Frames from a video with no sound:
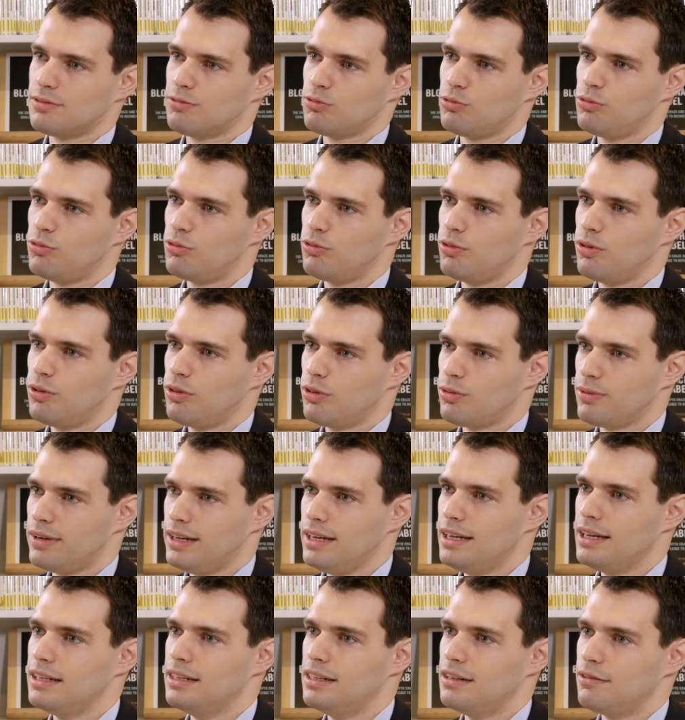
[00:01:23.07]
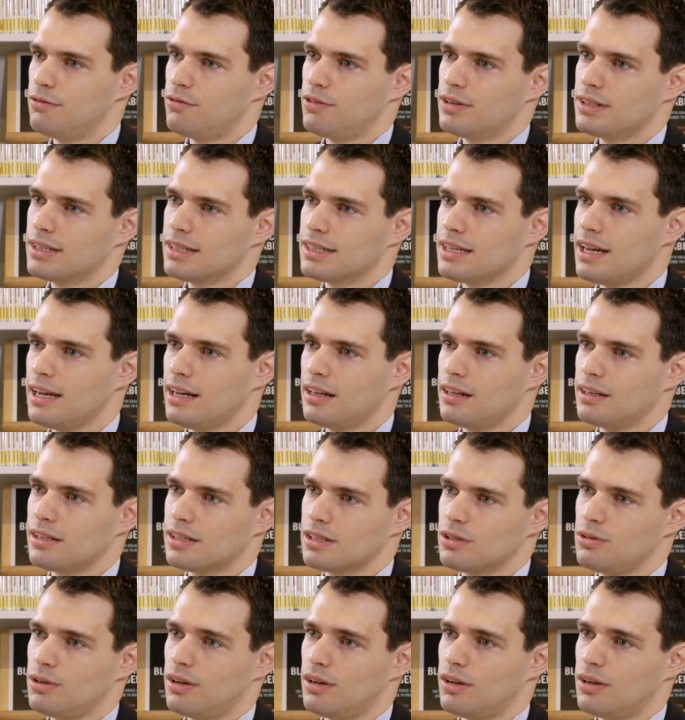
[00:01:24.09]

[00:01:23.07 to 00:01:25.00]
through three different cycles.